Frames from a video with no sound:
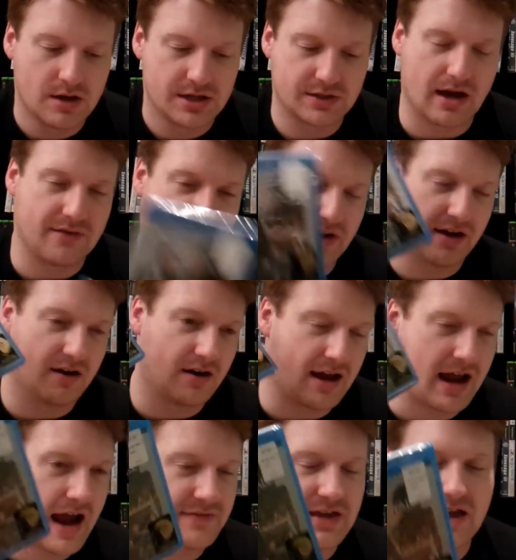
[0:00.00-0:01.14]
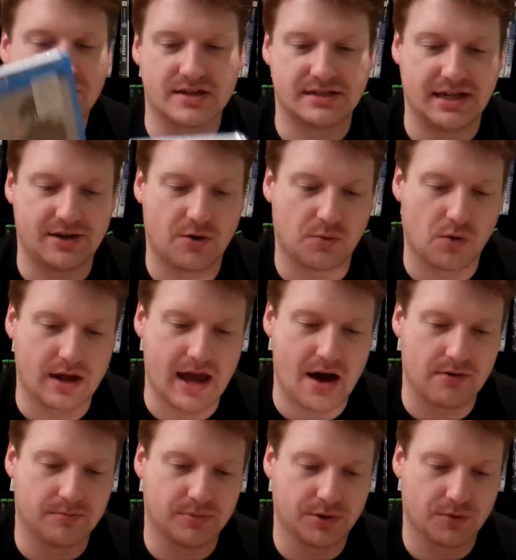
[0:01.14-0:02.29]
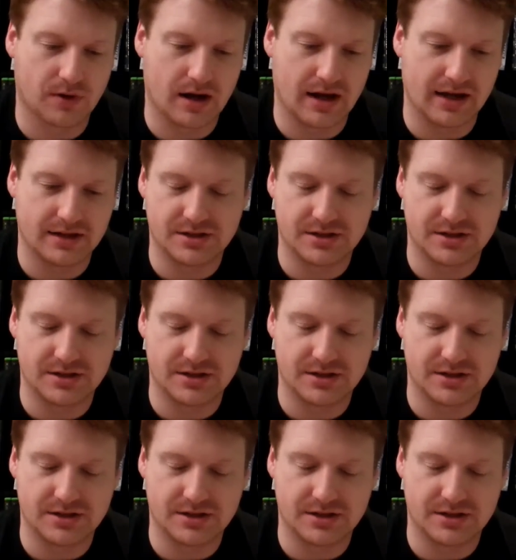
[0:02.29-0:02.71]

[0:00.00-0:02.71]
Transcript: So I figured I had to have Casino Royale on Blu-ray